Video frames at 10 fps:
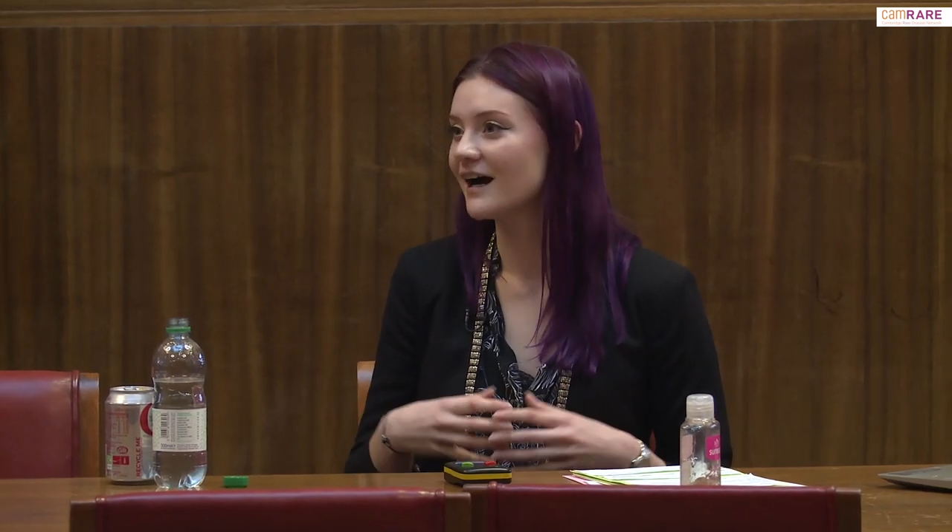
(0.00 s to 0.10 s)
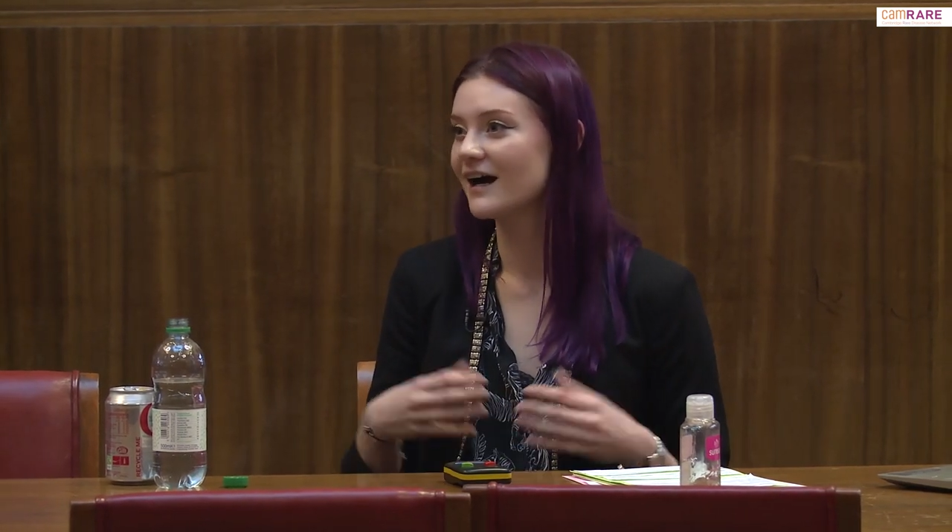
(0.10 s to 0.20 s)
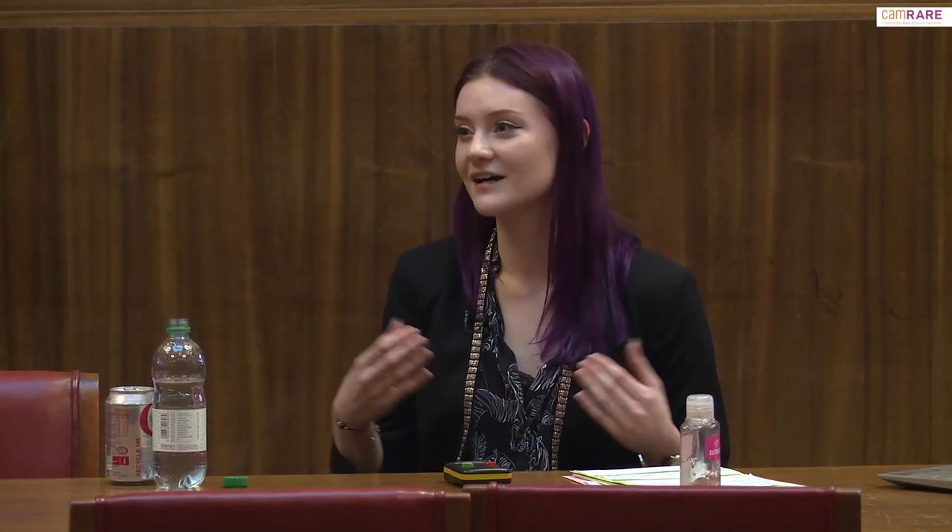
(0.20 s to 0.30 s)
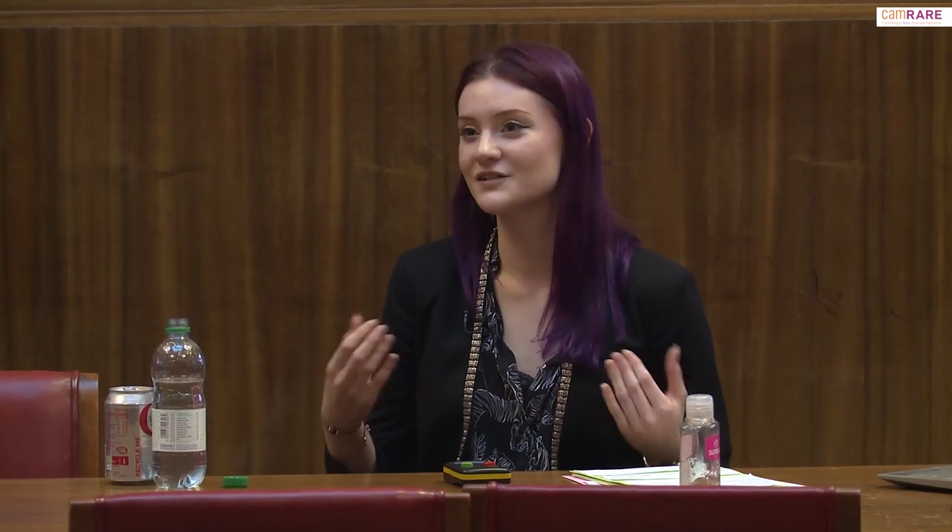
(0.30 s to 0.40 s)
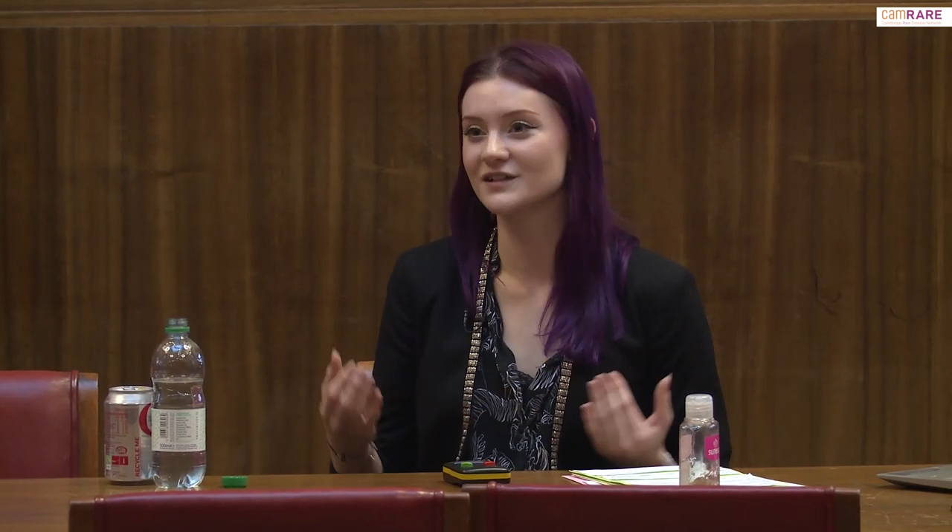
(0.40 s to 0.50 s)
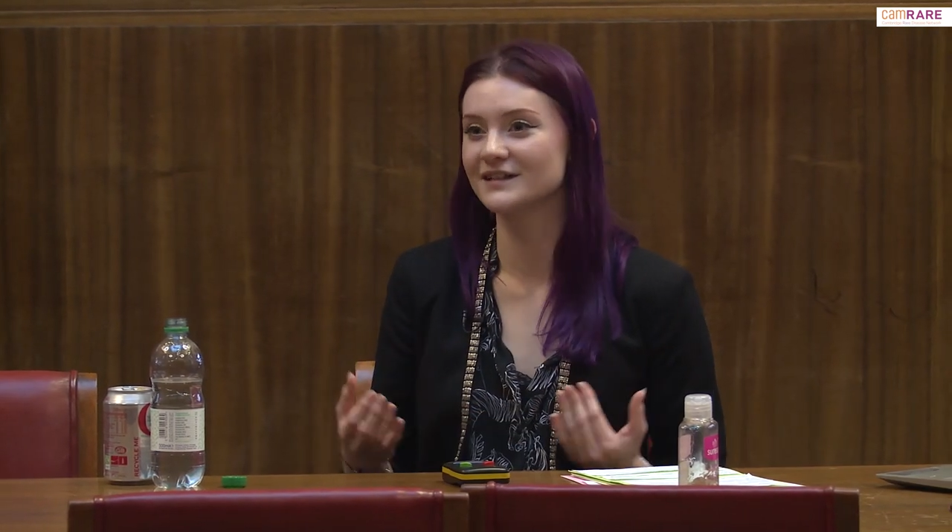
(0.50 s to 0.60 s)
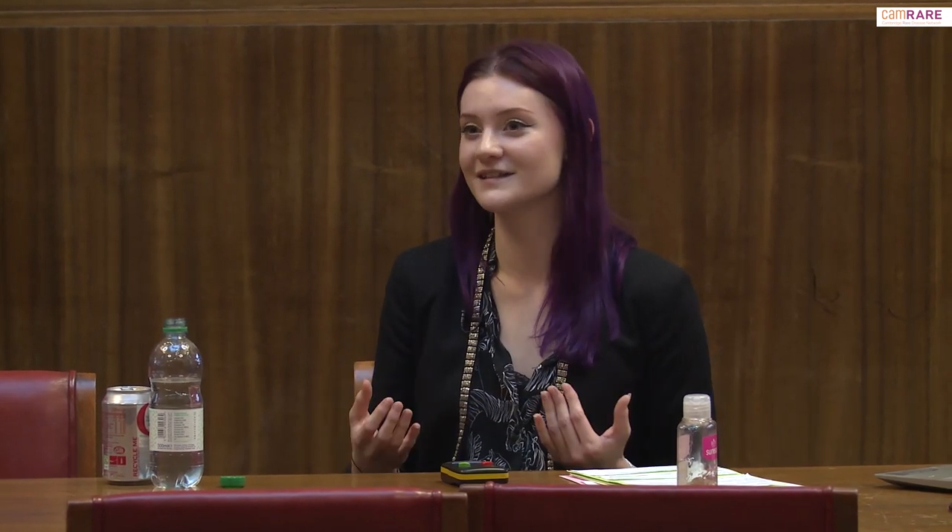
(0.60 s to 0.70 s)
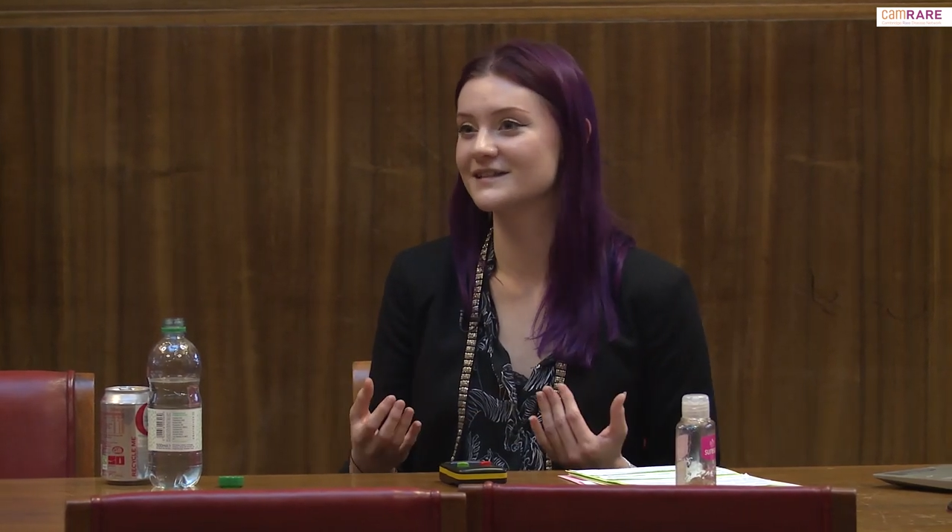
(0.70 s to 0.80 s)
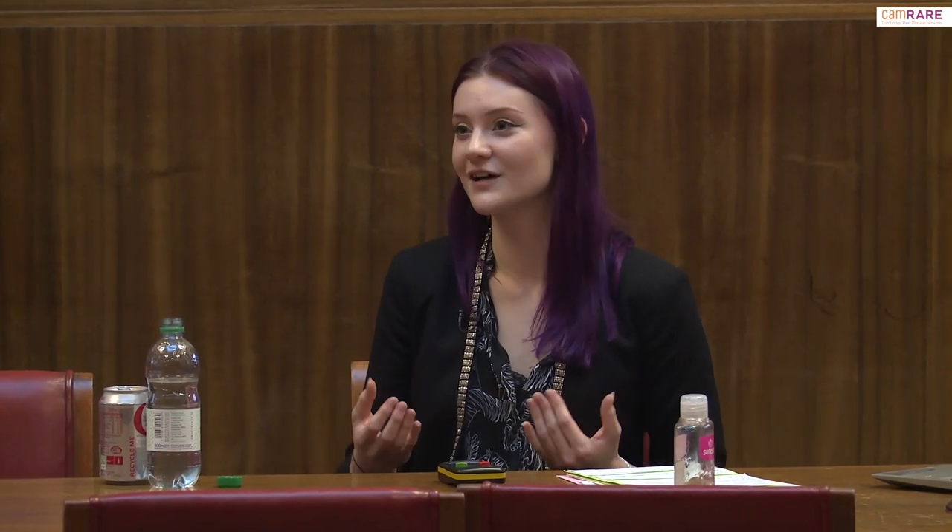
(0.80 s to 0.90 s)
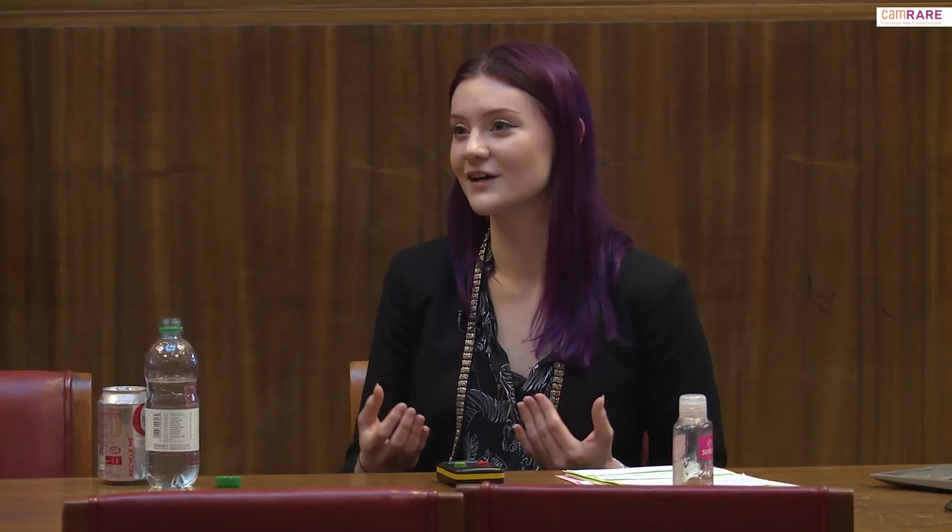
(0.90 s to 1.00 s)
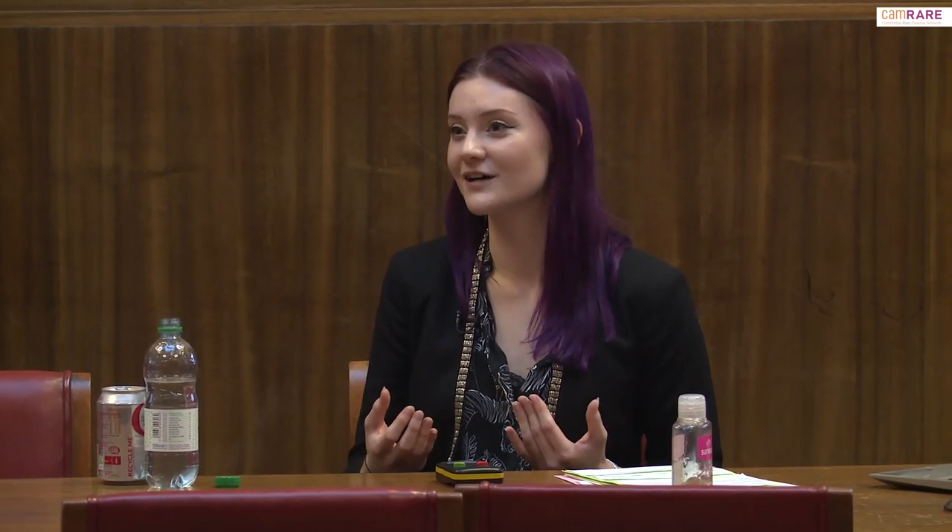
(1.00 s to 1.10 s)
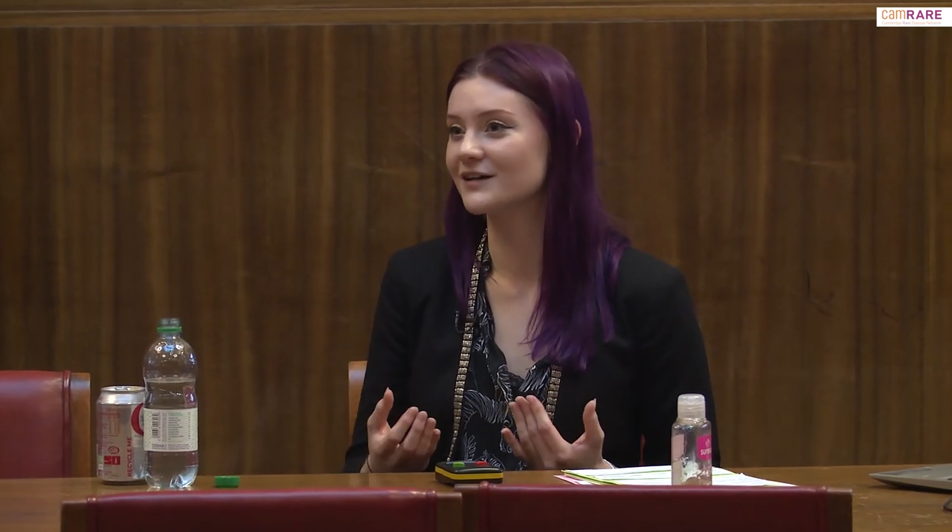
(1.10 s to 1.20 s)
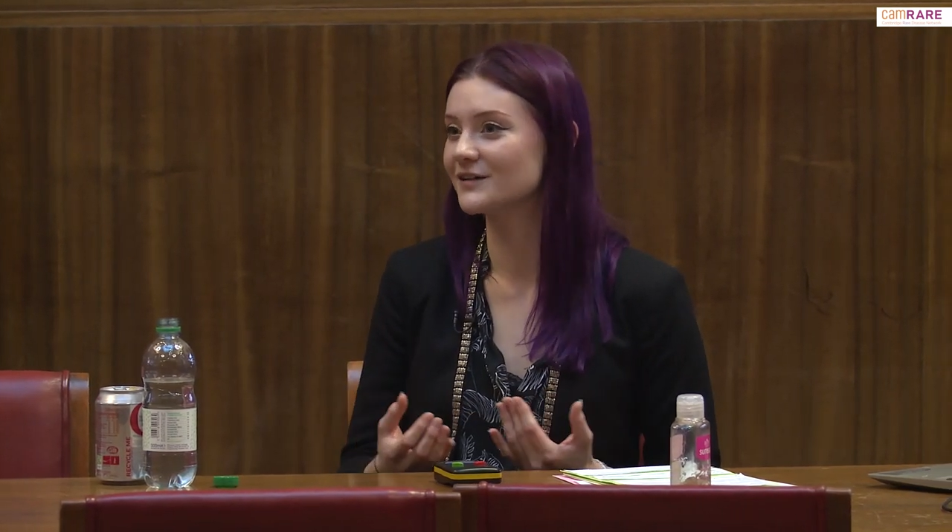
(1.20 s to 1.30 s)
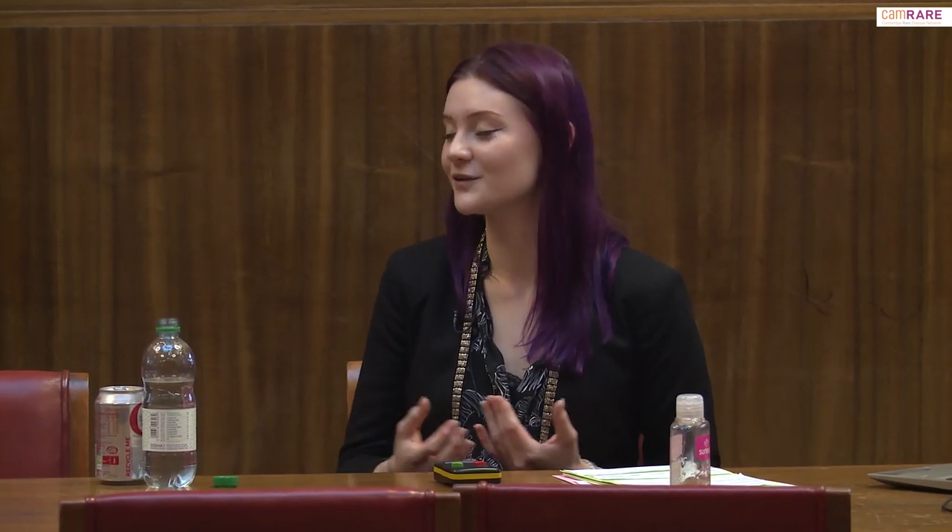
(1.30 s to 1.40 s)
our genes are